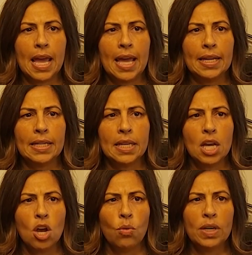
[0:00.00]
And
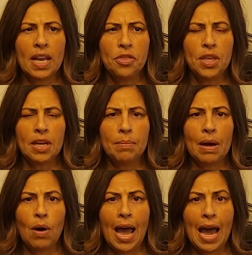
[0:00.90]
when I think
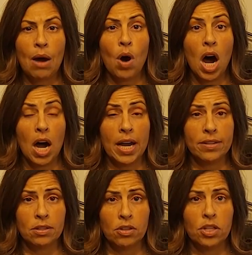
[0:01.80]
about how I
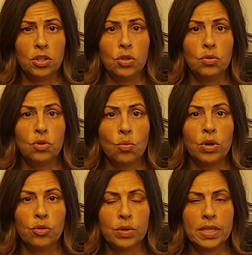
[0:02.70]
started to use the
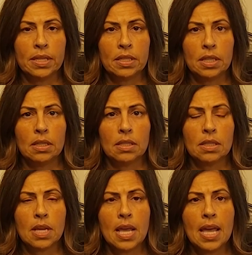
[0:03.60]
word resistance,